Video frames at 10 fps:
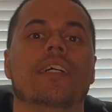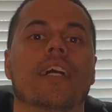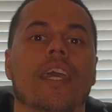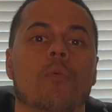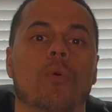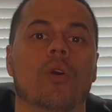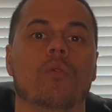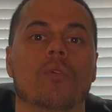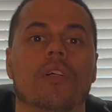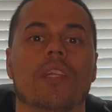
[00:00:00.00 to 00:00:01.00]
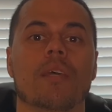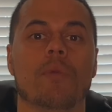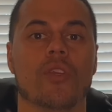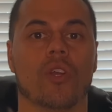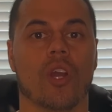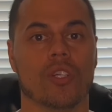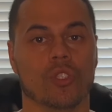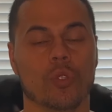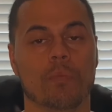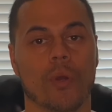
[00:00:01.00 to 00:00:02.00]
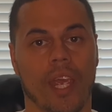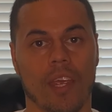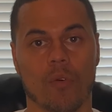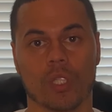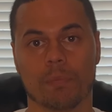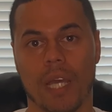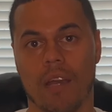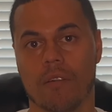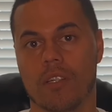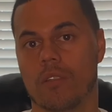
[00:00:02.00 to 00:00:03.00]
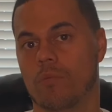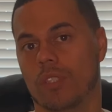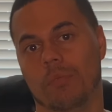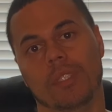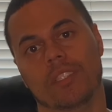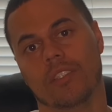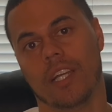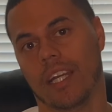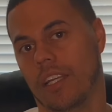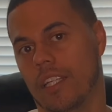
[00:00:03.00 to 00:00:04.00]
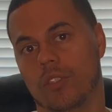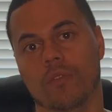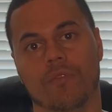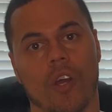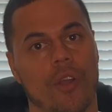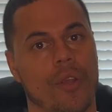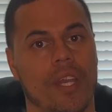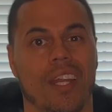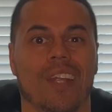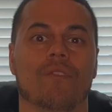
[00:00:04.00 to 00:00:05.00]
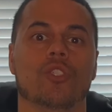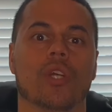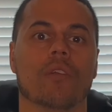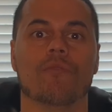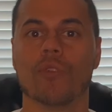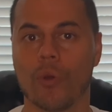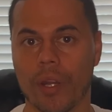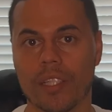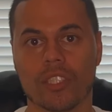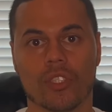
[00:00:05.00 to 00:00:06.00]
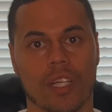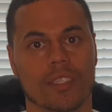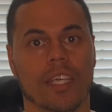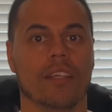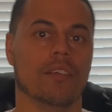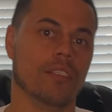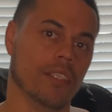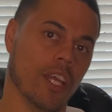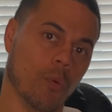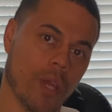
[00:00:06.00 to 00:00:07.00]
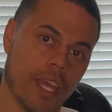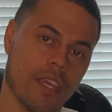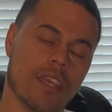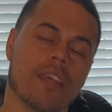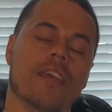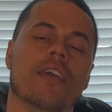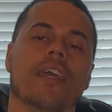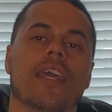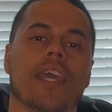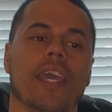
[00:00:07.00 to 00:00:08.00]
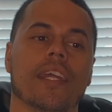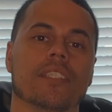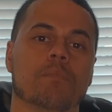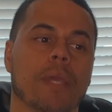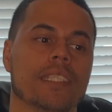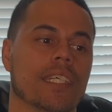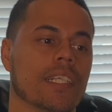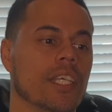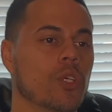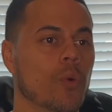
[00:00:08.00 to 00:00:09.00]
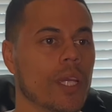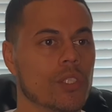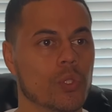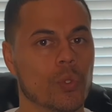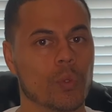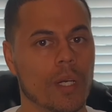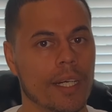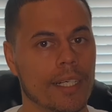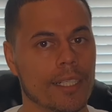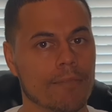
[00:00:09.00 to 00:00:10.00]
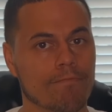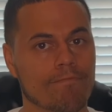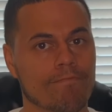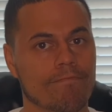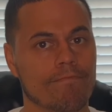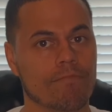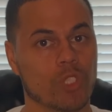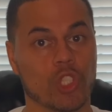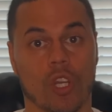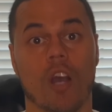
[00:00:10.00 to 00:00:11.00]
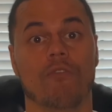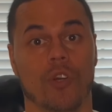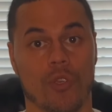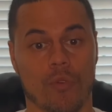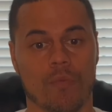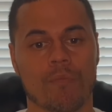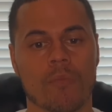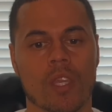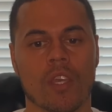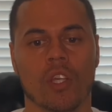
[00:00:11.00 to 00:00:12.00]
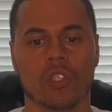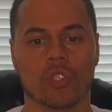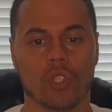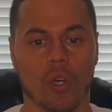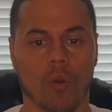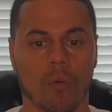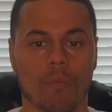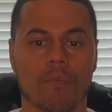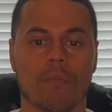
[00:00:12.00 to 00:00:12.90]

it will limit your car to 2.8 horsepower, which means you're not going to get too far in it. And if you try to floor it to try to get away, it's basically going to shut off on you. So